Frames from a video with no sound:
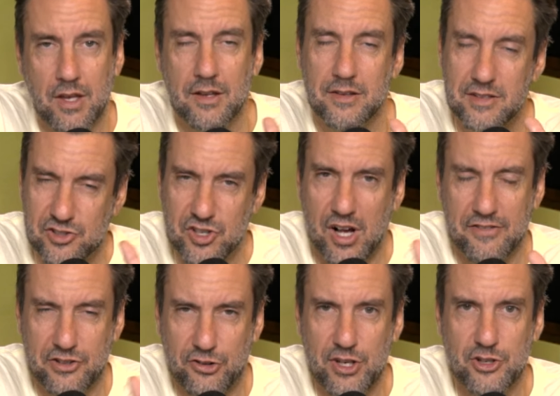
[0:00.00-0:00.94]
This is
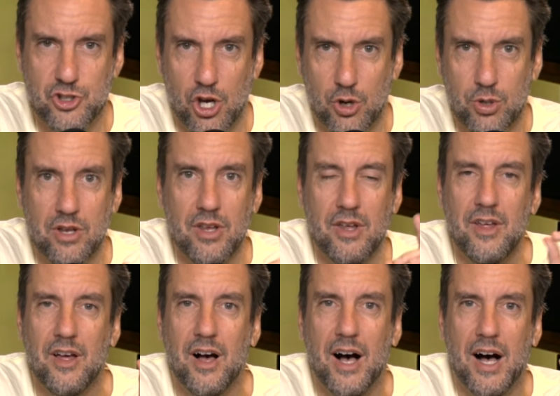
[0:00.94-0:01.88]
obviously a joke.
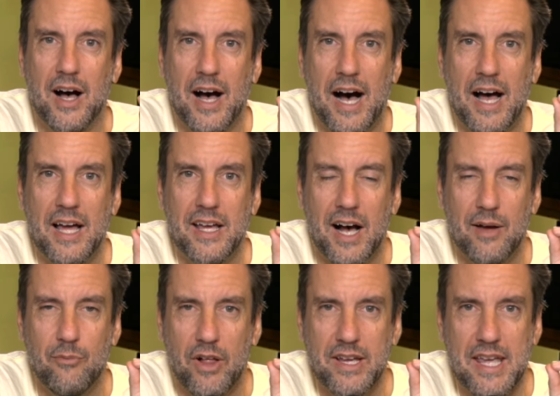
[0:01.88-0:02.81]

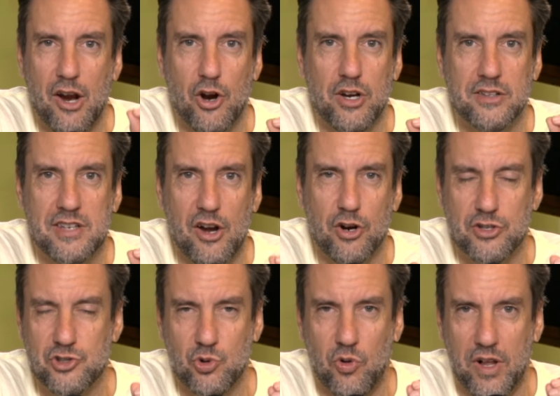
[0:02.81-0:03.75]
I'm like Derek
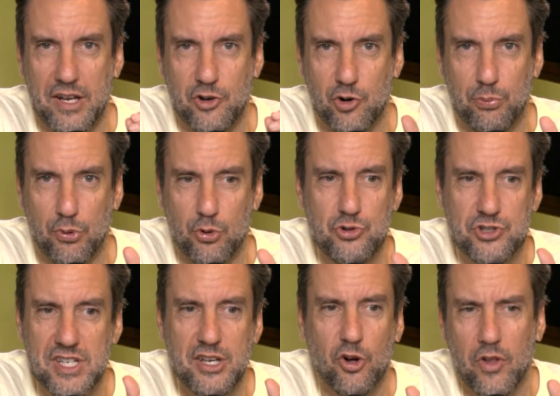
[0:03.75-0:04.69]
Zoolander, Blue
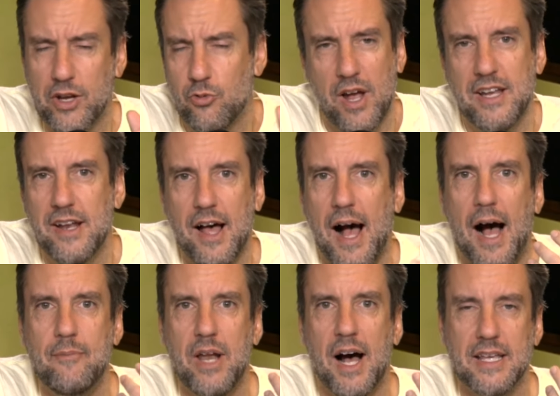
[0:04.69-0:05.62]
Steel. Like, right,
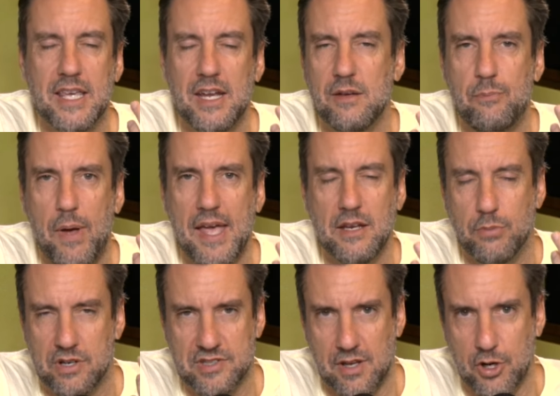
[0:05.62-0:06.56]
I'm not getting paid
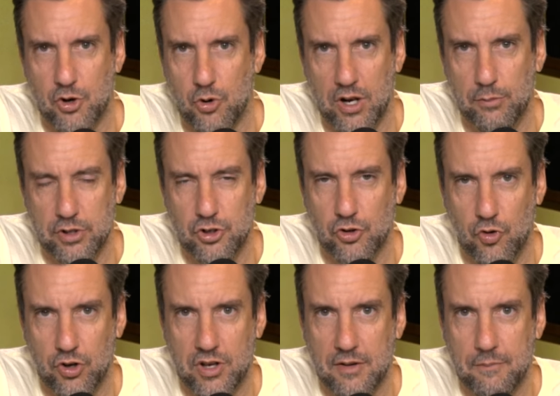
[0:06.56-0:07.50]
because I'm incredibly good
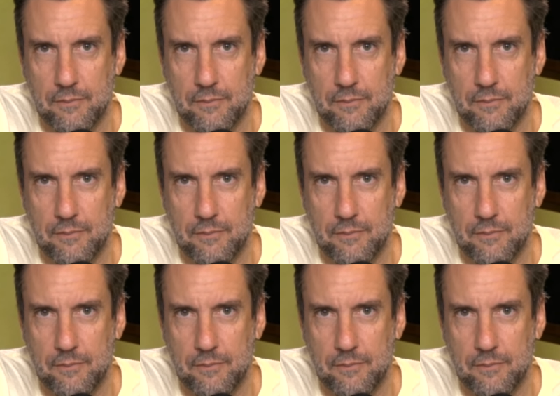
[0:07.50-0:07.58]
looking.